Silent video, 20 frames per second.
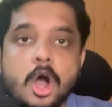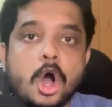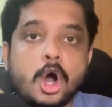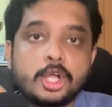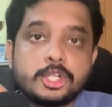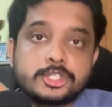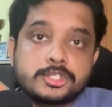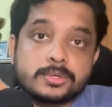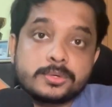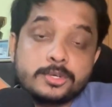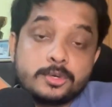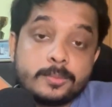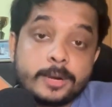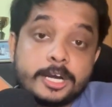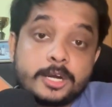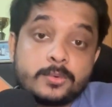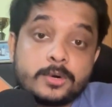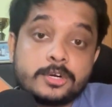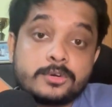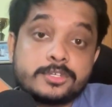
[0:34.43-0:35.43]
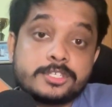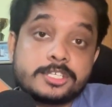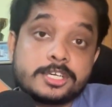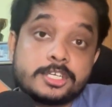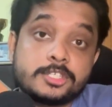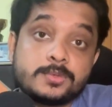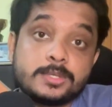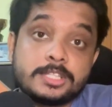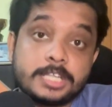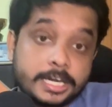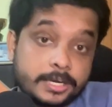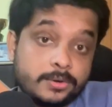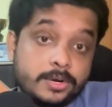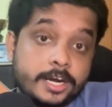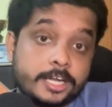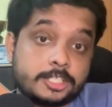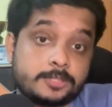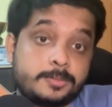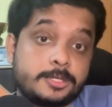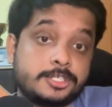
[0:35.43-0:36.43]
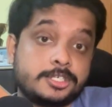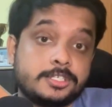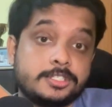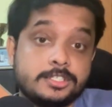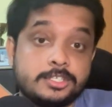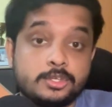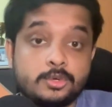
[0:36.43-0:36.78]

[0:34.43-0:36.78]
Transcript: Also, you might want to search with regular expressions.